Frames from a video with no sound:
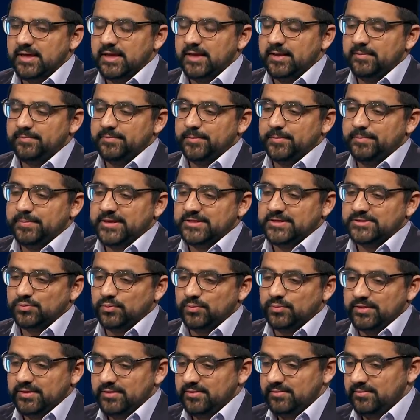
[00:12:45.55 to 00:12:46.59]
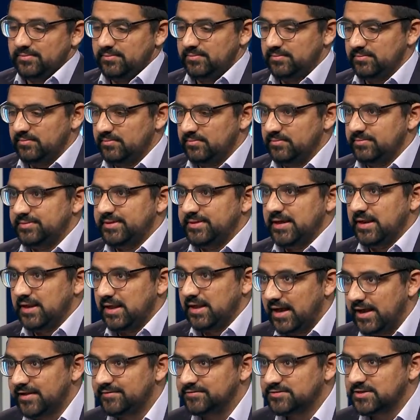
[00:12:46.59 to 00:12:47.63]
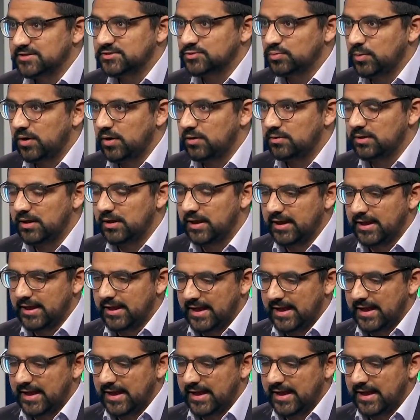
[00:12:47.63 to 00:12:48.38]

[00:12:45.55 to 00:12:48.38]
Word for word: um, the peace within their lives as well,